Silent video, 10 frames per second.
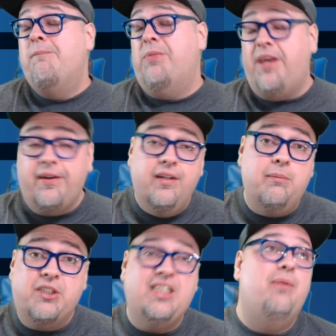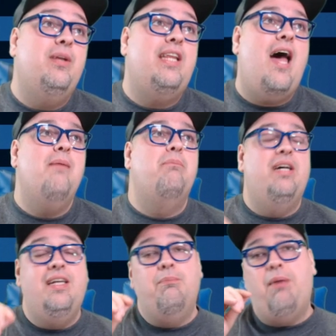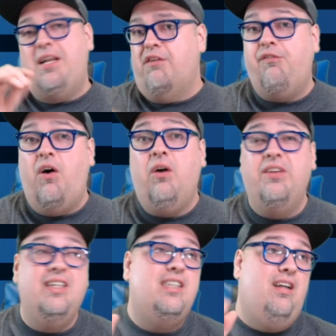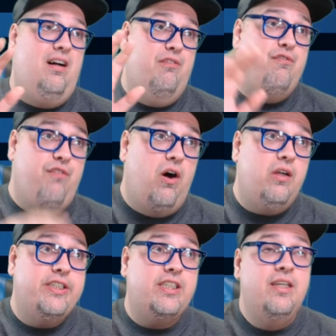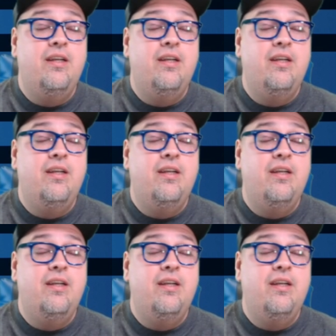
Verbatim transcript: Not 100% with that, but by default, it's on false.